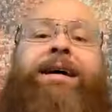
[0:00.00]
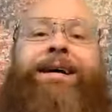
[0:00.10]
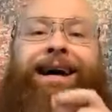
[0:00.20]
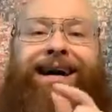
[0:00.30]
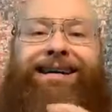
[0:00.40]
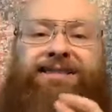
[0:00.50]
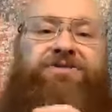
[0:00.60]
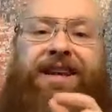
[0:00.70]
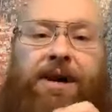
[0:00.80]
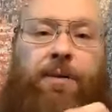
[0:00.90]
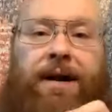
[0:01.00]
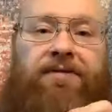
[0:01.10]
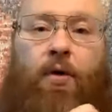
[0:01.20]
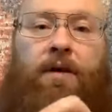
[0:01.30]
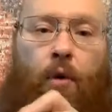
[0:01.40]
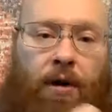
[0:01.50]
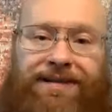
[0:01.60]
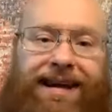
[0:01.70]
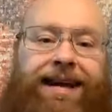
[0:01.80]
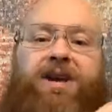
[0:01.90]
uh, in Zechariah
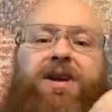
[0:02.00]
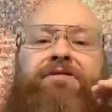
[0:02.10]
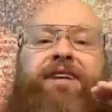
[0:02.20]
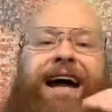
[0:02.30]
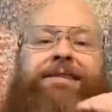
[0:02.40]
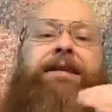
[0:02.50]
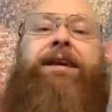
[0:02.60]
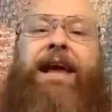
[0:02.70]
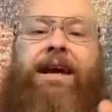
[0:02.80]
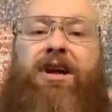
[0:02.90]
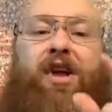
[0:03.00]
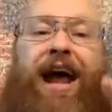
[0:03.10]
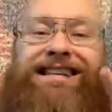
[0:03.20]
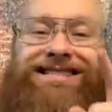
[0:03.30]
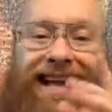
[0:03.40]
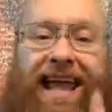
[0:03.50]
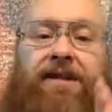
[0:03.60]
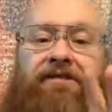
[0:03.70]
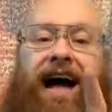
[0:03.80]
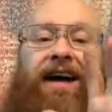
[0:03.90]
4.14. You find it again in Isaiah
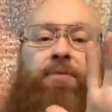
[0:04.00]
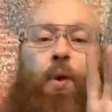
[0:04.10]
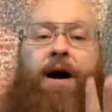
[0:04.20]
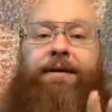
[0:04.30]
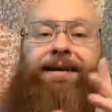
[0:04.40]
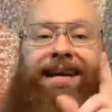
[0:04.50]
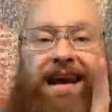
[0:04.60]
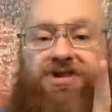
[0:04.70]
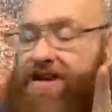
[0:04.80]
5.1. In Isaiah